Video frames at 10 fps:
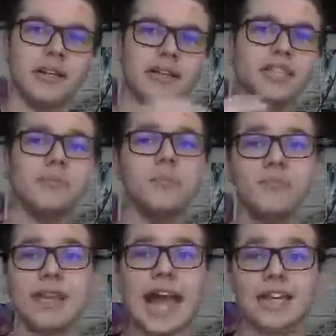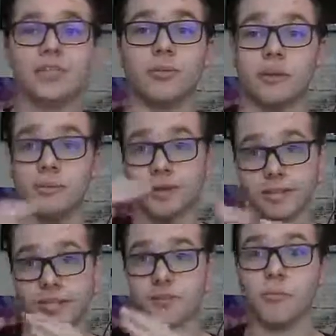this movie actually went
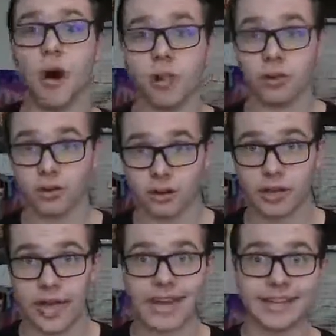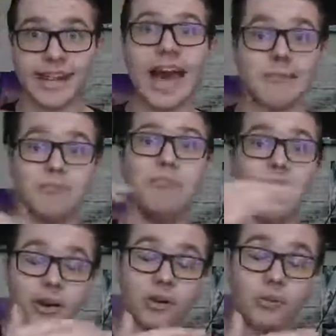smaller and got better.